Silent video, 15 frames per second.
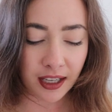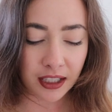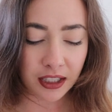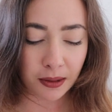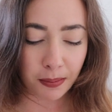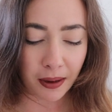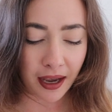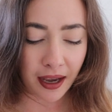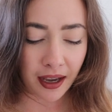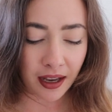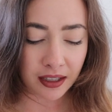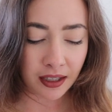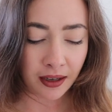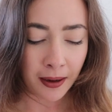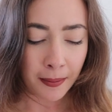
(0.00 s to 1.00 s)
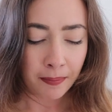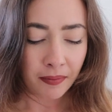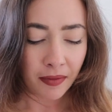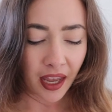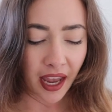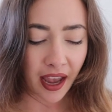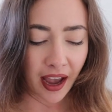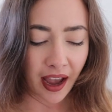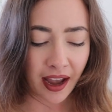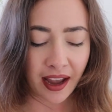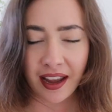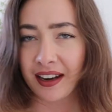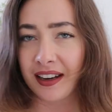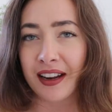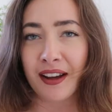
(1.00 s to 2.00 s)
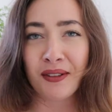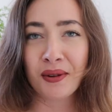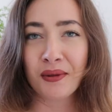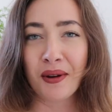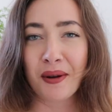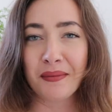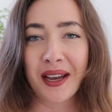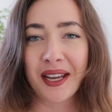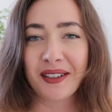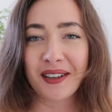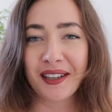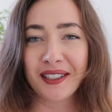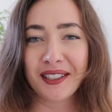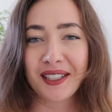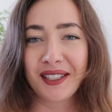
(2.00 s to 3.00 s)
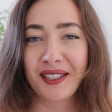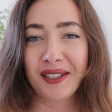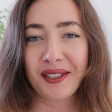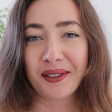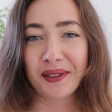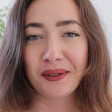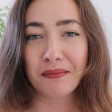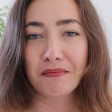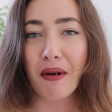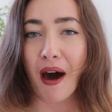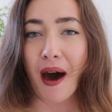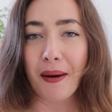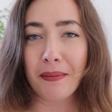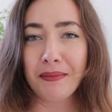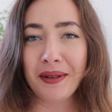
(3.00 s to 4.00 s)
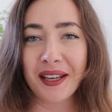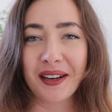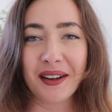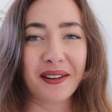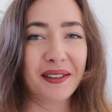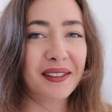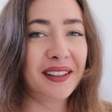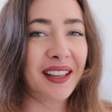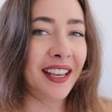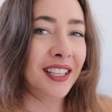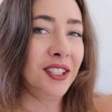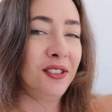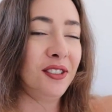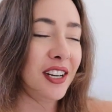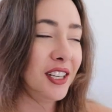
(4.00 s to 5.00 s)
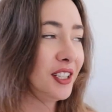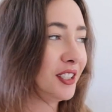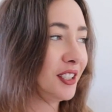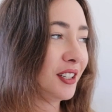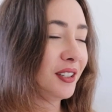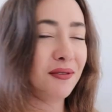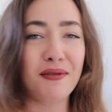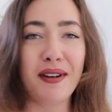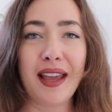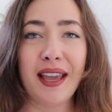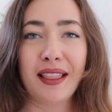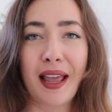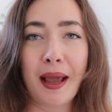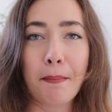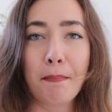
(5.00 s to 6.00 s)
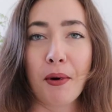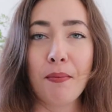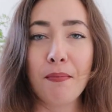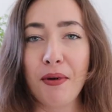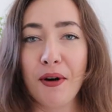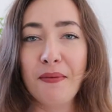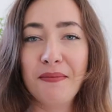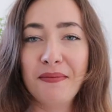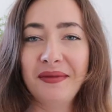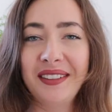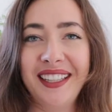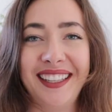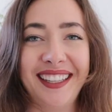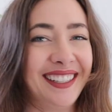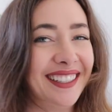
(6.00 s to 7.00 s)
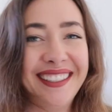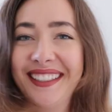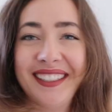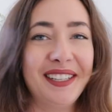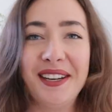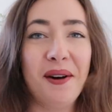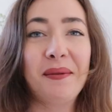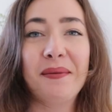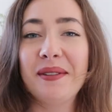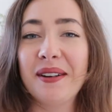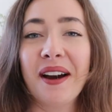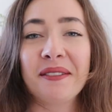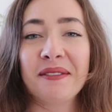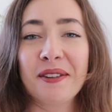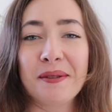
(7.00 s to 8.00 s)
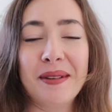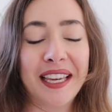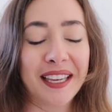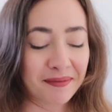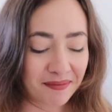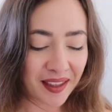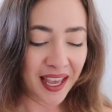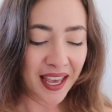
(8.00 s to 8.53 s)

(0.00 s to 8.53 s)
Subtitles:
this, but I never want my darts to pop, you know, like stretch a certain way and like boom, boom. No, not for me.